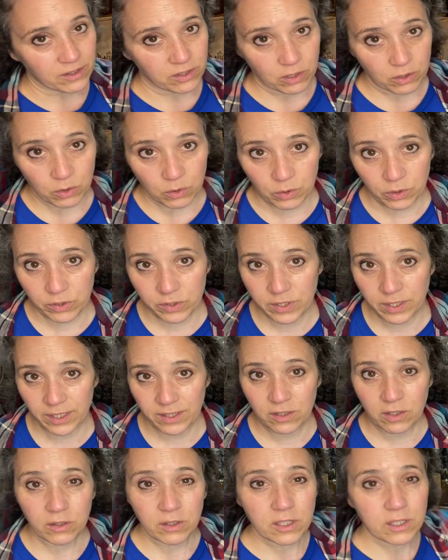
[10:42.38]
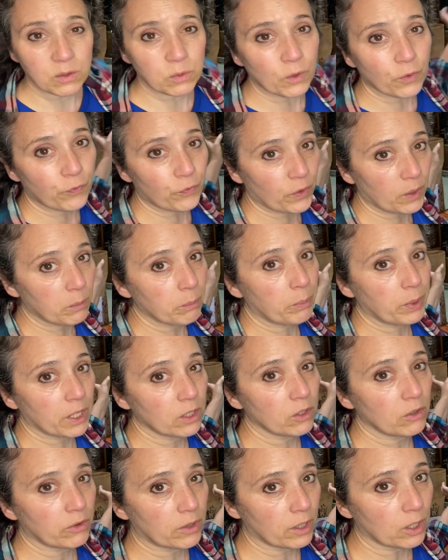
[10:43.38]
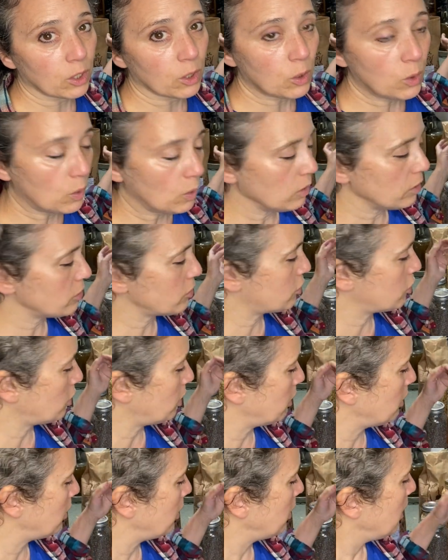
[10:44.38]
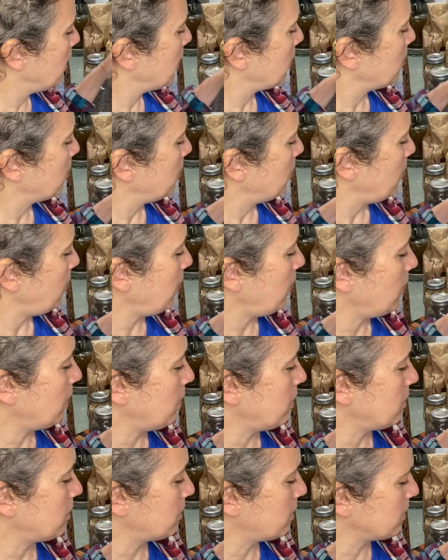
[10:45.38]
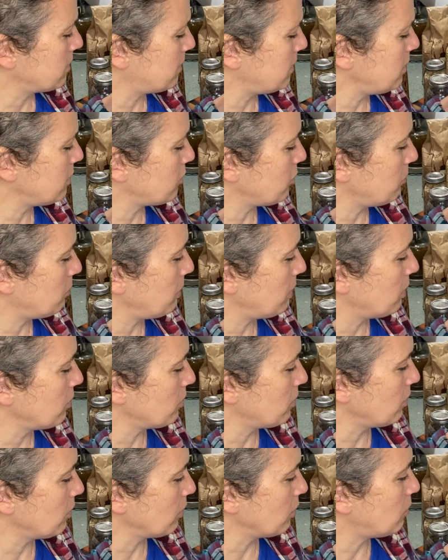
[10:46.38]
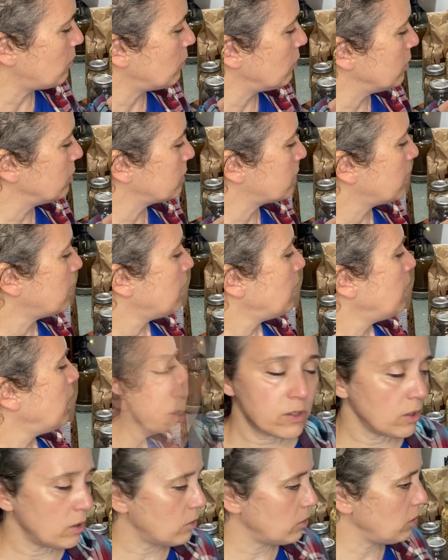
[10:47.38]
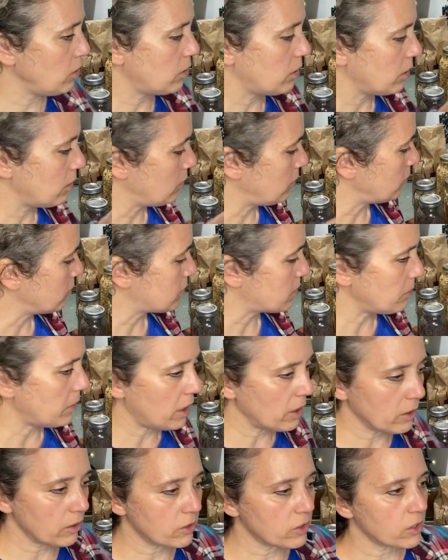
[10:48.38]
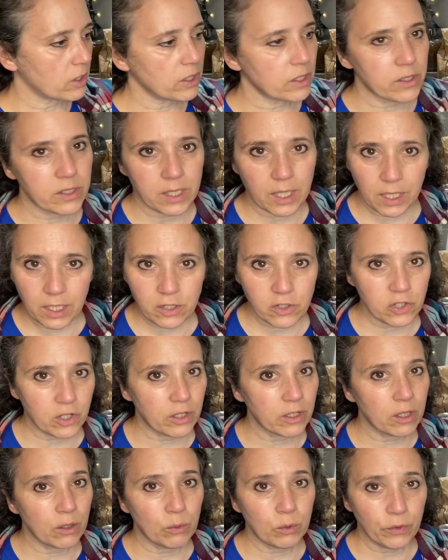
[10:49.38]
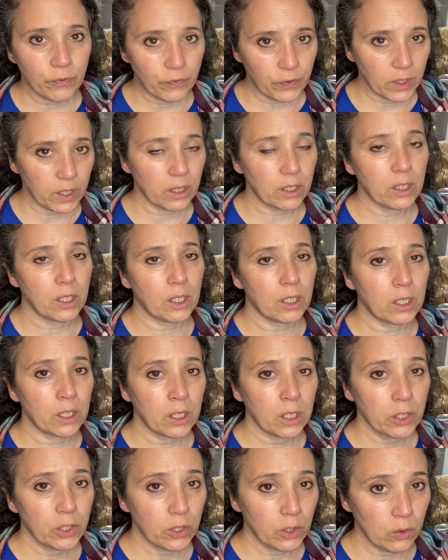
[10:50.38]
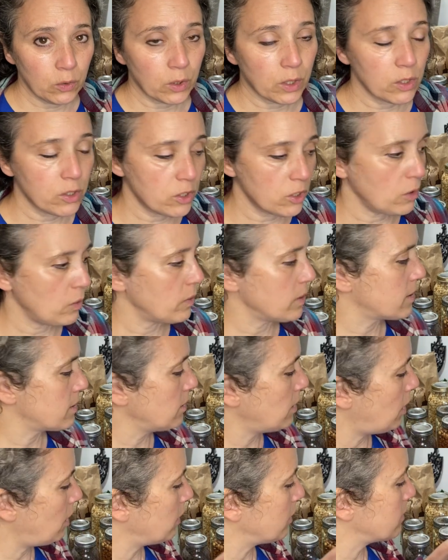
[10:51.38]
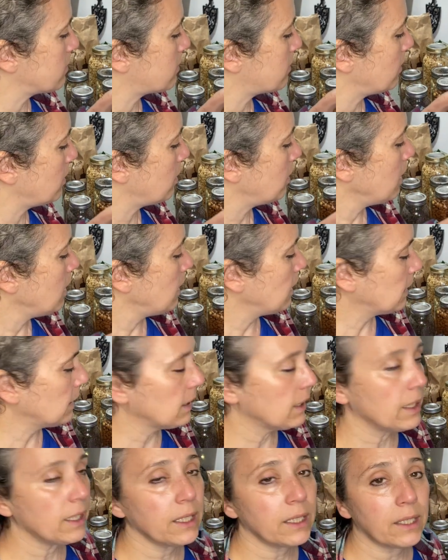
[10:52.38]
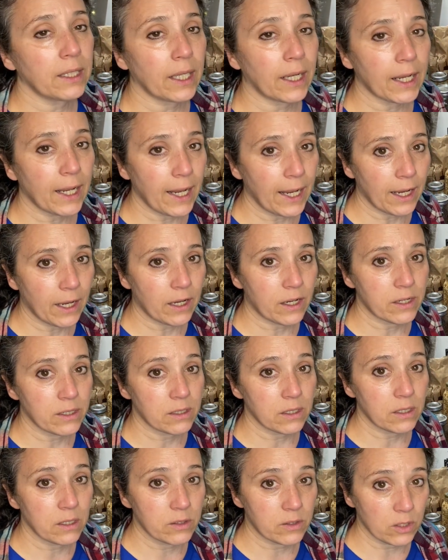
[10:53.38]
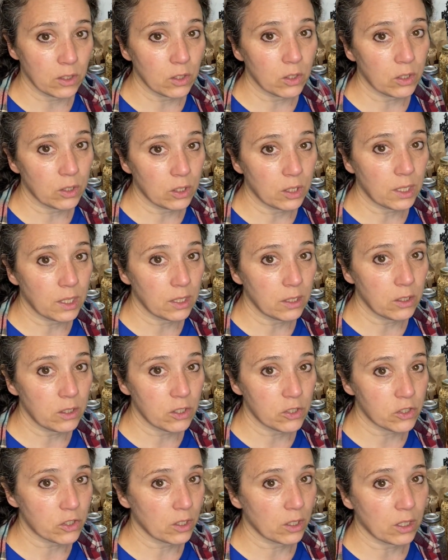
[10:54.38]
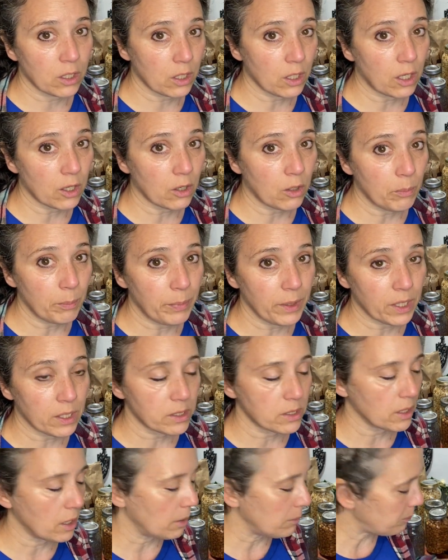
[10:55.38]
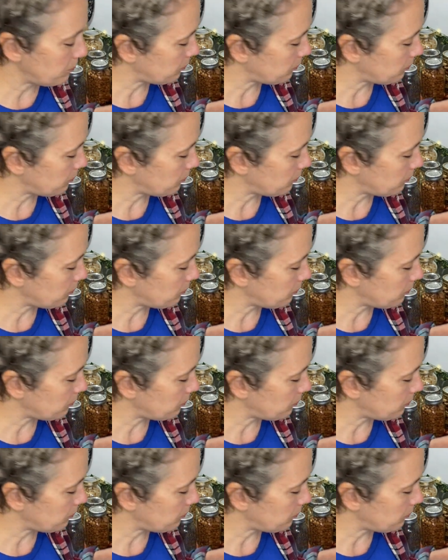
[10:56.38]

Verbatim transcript: the quart size. So this will fit bigger than a quart jar and because these are bigger than a quart. So you can do smaller jars, any jar that will fit in there you can do as long as the lid that it has is in good condition and not all bent up.